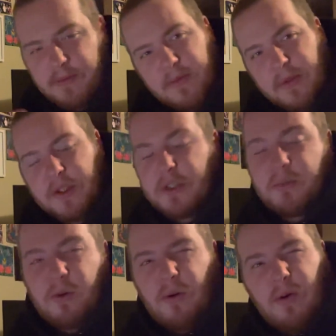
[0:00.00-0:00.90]
this is
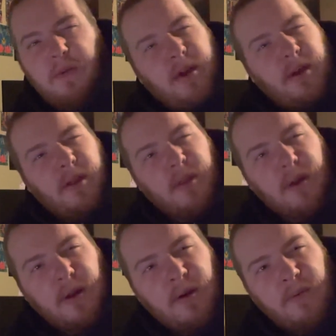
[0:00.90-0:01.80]
more of a
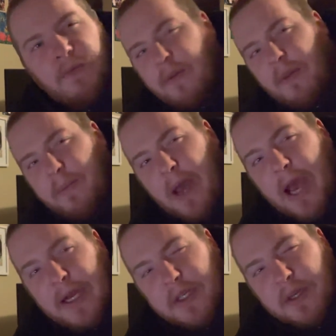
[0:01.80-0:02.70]
thing from the
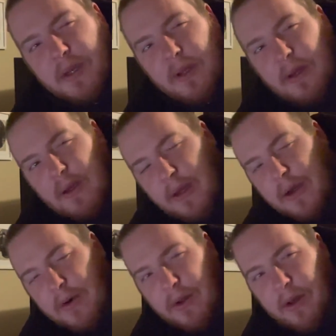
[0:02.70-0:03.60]
past,
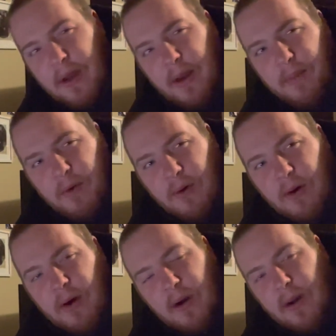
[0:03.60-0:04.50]
not really a
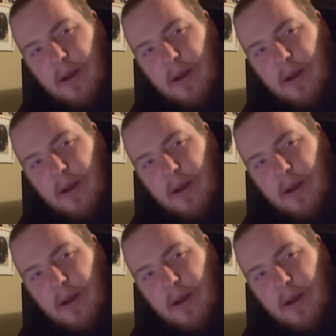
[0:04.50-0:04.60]
more